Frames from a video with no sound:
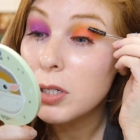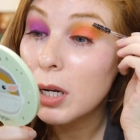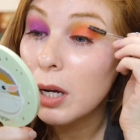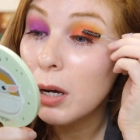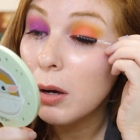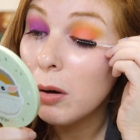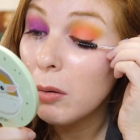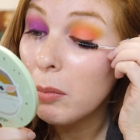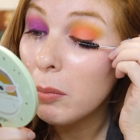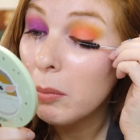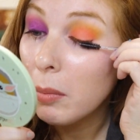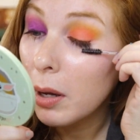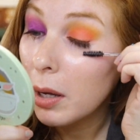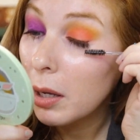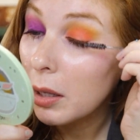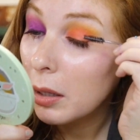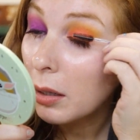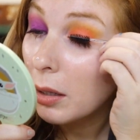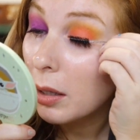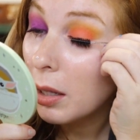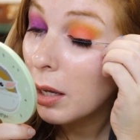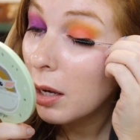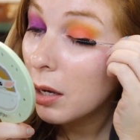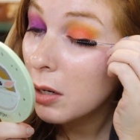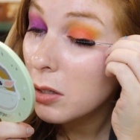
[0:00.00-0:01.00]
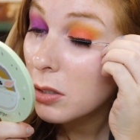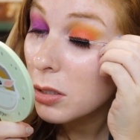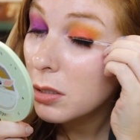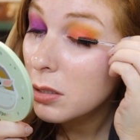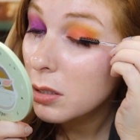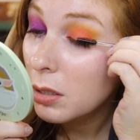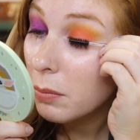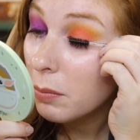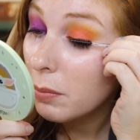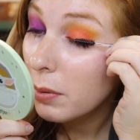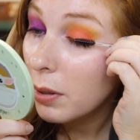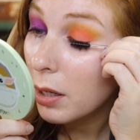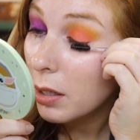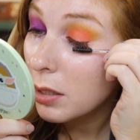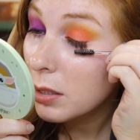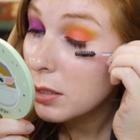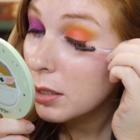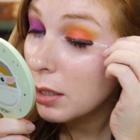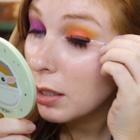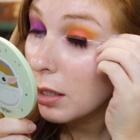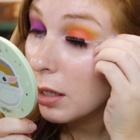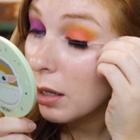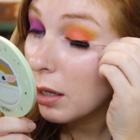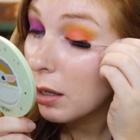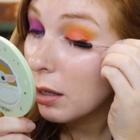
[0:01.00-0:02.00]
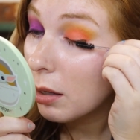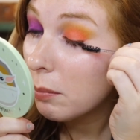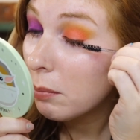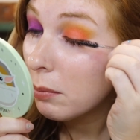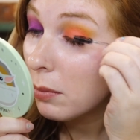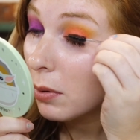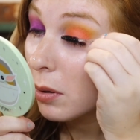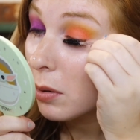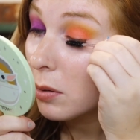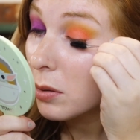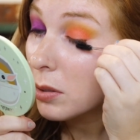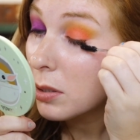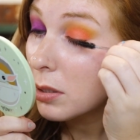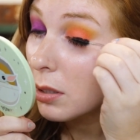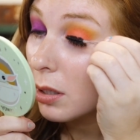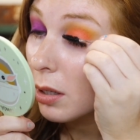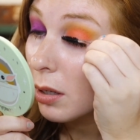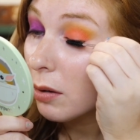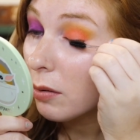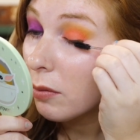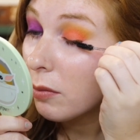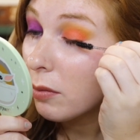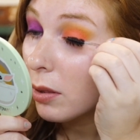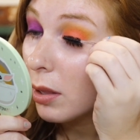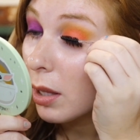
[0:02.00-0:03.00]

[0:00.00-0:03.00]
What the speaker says: out my lashes a bit to get most of